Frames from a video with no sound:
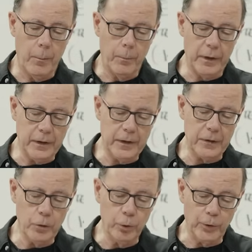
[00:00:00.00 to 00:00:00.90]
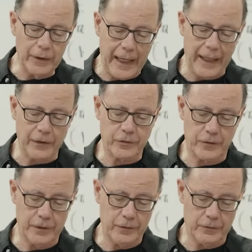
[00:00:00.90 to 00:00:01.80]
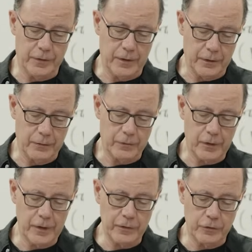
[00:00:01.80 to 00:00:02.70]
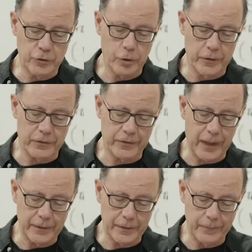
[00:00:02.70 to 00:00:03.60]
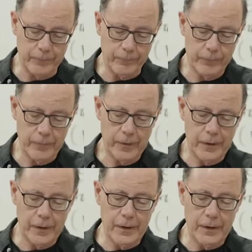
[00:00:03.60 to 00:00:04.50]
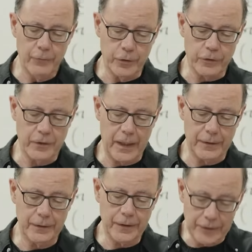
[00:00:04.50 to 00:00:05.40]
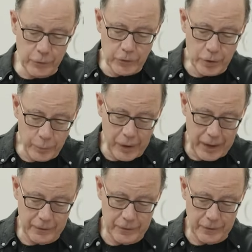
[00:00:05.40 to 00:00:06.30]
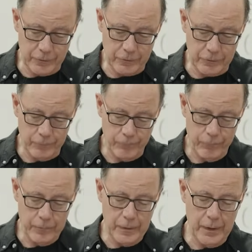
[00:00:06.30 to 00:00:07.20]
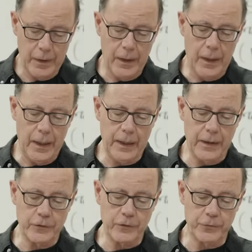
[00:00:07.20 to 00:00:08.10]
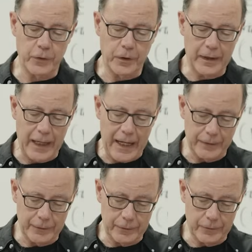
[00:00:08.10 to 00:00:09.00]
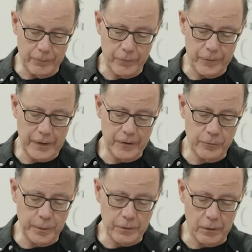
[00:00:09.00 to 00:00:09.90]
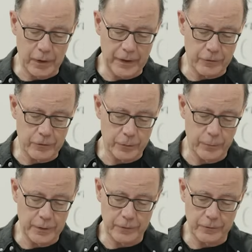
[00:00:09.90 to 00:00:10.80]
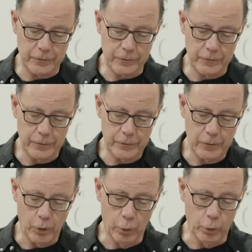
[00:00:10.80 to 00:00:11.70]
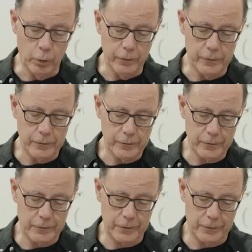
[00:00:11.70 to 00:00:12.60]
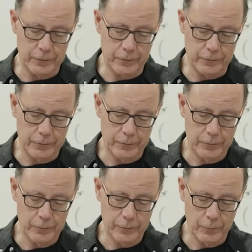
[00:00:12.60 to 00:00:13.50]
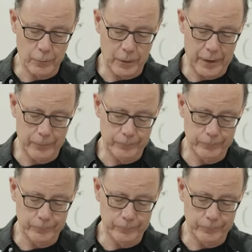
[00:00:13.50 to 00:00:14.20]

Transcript: But he who lacks these things is short-sighted, verse 9, even to blindness, and has forgotten that he's been cleansed from his old sins. Wow.